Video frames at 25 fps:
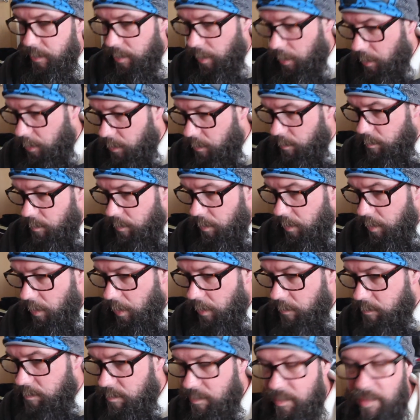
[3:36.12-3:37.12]
So, you
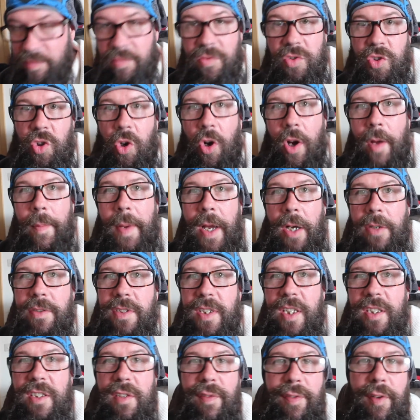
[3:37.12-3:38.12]
know, try them
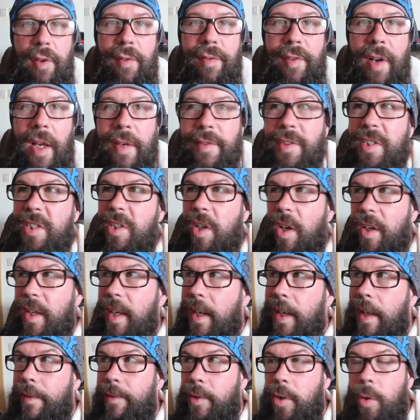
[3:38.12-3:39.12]
out, test a few flavours. It's
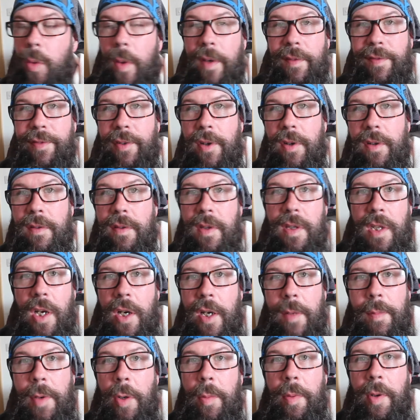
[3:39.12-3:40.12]
like 11 quid for a
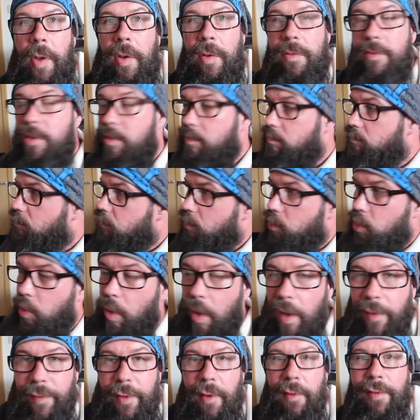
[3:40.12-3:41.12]
30ml bottle.
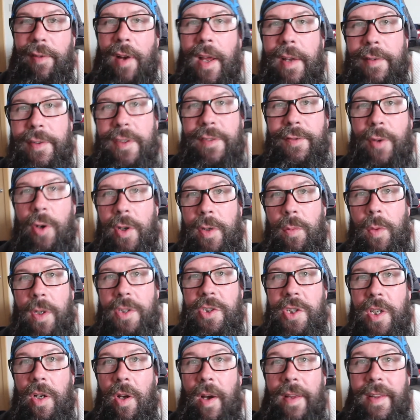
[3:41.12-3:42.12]
Try a few flavours, find the
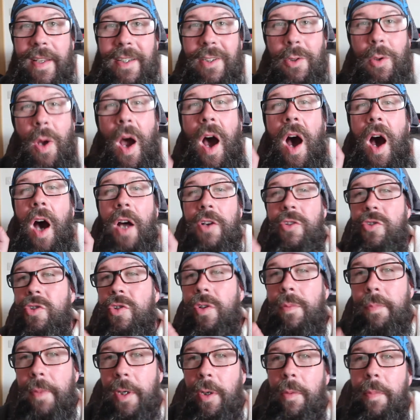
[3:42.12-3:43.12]
ones you like. They do
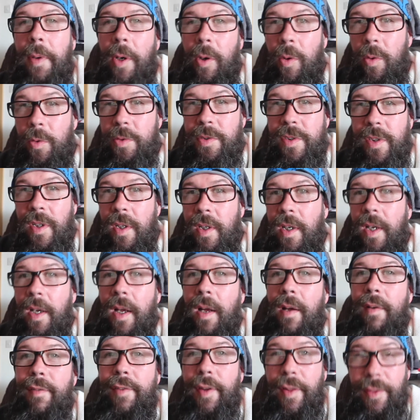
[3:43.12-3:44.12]
100ml bottles
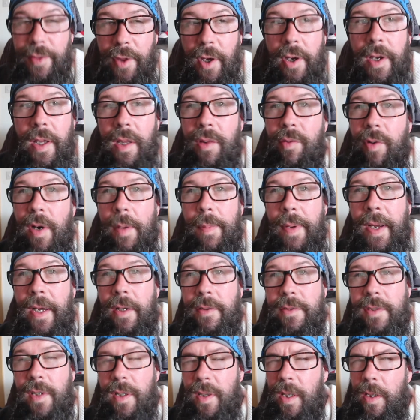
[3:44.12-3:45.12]
for
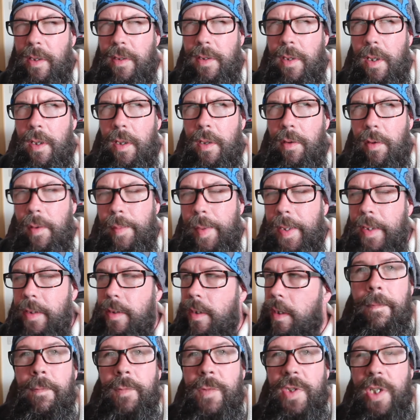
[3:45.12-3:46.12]
£33. I think it's £33.
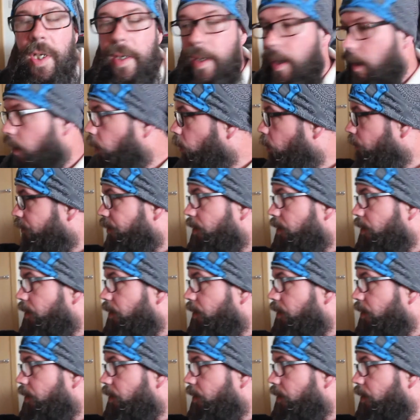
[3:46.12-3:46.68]
So yeah, all